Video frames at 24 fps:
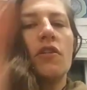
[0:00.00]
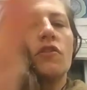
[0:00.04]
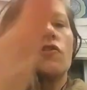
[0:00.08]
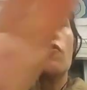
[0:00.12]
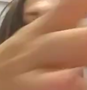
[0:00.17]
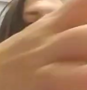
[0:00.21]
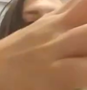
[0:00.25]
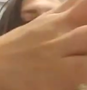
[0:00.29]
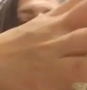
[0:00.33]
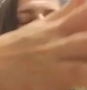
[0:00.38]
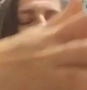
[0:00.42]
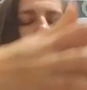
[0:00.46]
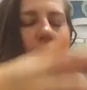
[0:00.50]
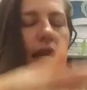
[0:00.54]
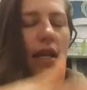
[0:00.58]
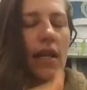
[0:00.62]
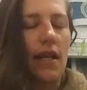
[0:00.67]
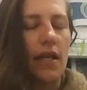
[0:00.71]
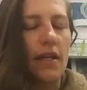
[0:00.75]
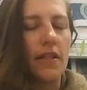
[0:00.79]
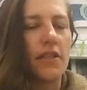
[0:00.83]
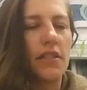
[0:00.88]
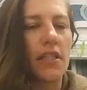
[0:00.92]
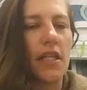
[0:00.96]
drawing that
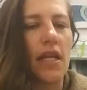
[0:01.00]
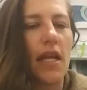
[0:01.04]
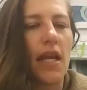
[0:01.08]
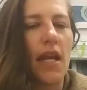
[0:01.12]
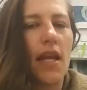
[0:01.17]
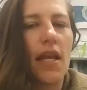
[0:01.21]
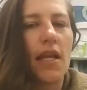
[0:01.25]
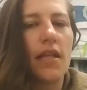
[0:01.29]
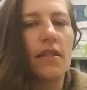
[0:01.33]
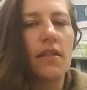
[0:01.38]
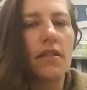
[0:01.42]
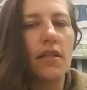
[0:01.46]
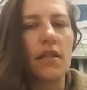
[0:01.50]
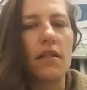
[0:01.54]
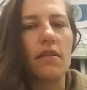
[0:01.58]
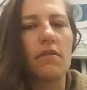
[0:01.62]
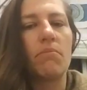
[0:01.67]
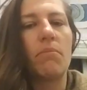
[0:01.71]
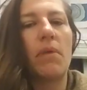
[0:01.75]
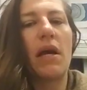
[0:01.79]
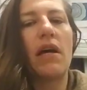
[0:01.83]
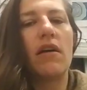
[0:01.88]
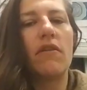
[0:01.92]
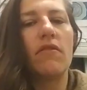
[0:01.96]
energy into the
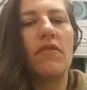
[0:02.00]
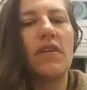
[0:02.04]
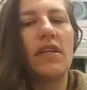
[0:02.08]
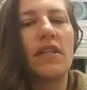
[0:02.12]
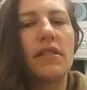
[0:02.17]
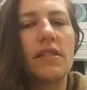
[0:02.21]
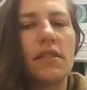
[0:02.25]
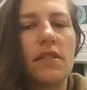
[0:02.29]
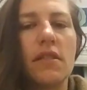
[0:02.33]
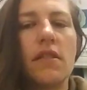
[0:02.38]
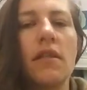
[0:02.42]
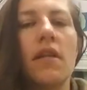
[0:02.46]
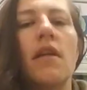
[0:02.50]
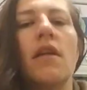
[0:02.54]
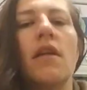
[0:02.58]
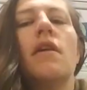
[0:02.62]
pelvis,